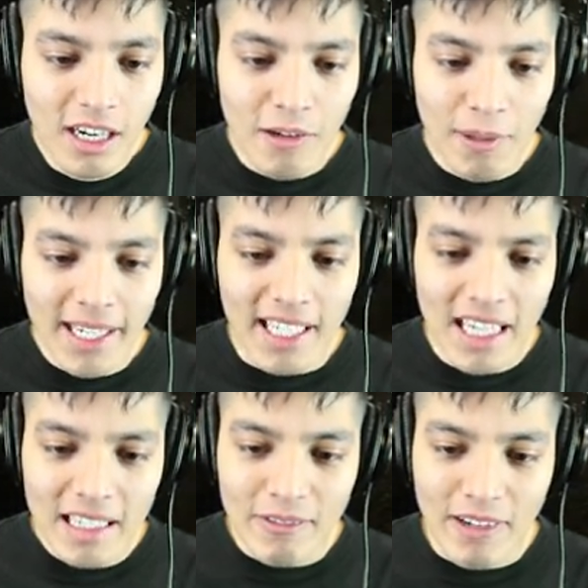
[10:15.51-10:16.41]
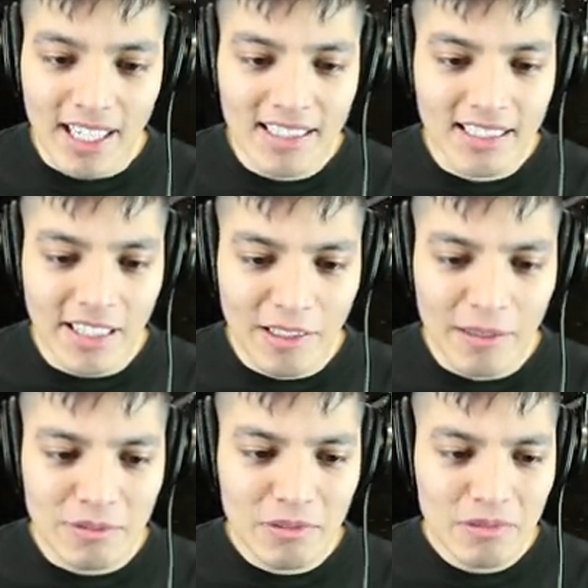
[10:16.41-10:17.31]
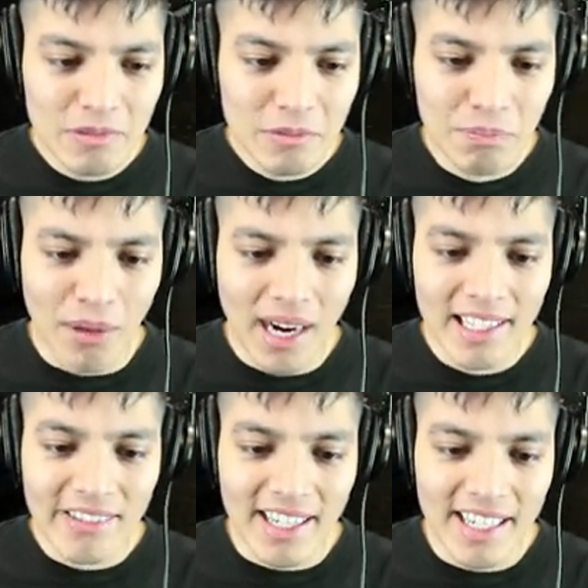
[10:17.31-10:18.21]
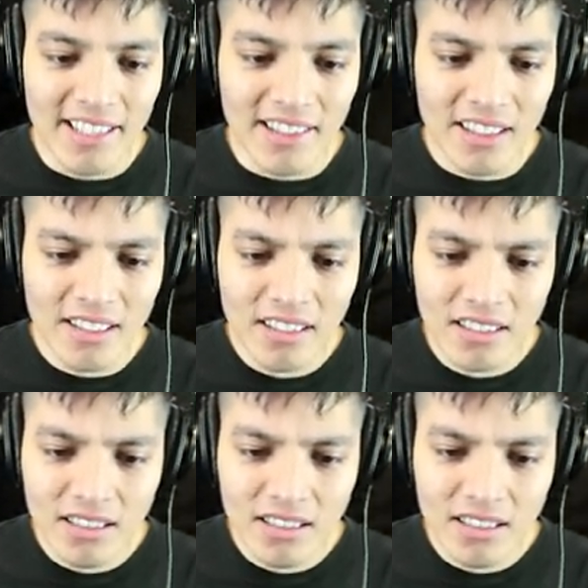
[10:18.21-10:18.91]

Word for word: Oh my god, why is there a body right here?